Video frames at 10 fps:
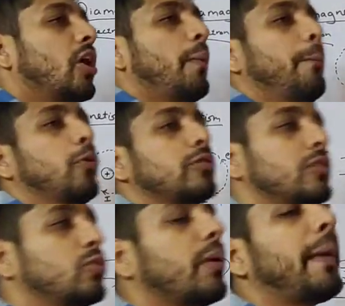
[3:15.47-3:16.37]

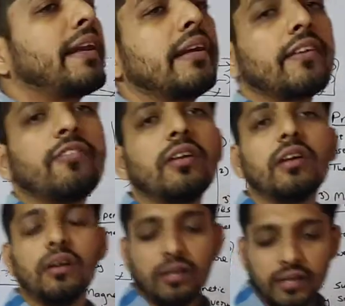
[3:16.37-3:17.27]
opposite to the magnetic field.
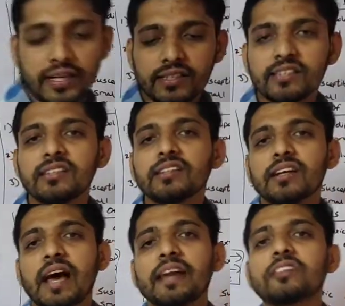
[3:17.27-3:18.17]
It is in the
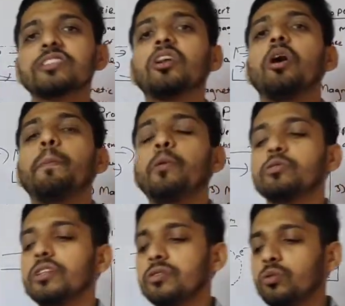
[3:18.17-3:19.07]
direction
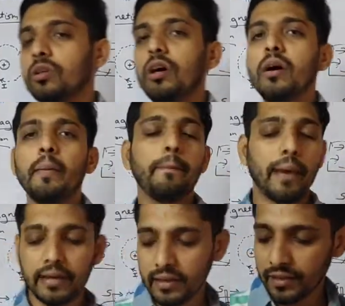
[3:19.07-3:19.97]
opposite to the
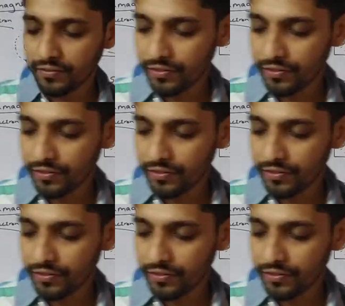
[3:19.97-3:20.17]
magnetic